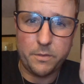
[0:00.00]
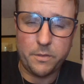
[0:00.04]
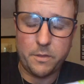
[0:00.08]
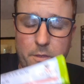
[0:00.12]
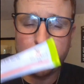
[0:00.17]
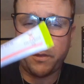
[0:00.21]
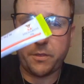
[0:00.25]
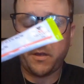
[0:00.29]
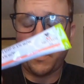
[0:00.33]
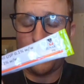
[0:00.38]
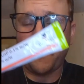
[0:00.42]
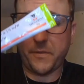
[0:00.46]

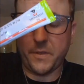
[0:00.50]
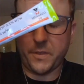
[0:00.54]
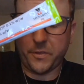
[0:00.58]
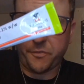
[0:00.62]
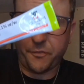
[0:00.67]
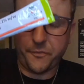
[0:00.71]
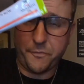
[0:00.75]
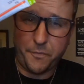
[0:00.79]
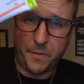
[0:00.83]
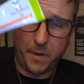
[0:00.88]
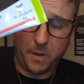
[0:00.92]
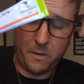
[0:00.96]
This stuff is
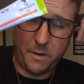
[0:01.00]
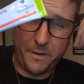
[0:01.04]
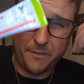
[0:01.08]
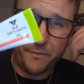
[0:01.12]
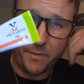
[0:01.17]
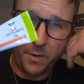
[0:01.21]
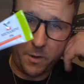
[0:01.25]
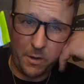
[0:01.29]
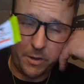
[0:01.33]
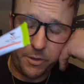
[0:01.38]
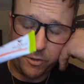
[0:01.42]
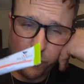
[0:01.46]
very,
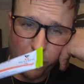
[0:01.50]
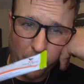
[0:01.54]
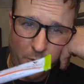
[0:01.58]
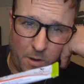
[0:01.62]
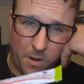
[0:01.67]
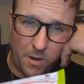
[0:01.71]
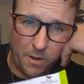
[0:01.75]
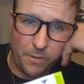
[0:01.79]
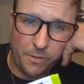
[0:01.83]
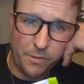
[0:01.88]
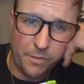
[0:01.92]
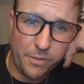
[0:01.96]
very
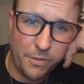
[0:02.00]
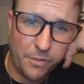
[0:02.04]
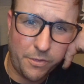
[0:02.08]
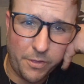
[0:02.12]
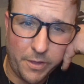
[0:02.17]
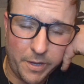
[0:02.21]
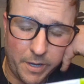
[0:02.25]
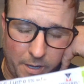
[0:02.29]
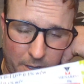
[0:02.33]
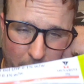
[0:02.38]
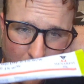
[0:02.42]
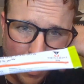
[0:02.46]
strong. This is
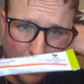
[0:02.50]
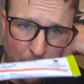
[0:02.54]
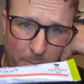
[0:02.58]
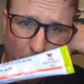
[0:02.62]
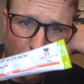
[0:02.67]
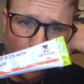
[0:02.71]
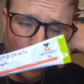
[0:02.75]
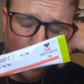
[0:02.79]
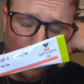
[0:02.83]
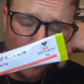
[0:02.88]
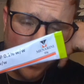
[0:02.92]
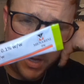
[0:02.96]
like a
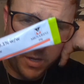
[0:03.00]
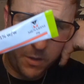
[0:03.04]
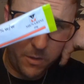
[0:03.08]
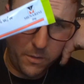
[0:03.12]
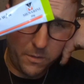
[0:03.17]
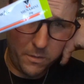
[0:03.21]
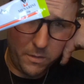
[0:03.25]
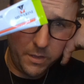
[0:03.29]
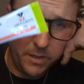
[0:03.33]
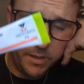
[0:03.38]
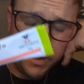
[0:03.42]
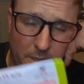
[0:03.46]
chemical
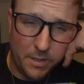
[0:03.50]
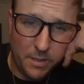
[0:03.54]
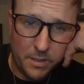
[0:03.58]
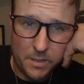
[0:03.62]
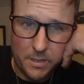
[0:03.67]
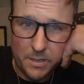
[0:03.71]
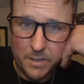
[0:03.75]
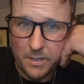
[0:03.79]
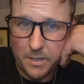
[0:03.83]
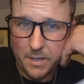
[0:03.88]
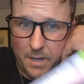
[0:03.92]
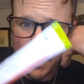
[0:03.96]
peel
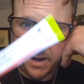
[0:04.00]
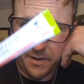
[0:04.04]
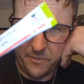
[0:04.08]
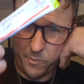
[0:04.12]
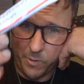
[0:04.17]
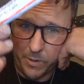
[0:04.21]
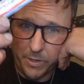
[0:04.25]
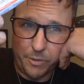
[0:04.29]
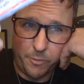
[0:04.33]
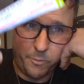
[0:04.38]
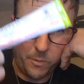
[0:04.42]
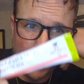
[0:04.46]

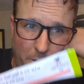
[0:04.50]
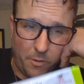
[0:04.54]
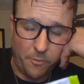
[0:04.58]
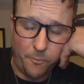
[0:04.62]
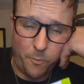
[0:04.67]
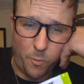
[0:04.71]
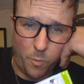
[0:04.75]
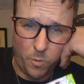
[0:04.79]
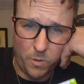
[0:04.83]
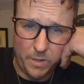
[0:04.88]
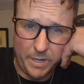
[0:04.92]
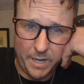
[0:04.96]
every 3 or
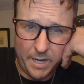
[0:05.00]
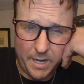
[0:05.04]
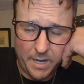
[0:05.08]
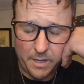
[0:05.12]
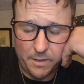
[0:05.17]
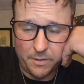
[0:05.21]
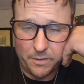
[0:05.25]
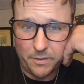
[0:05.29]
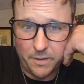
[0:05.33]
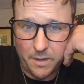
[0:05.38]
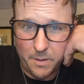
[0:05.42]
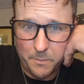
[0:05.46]
4 days.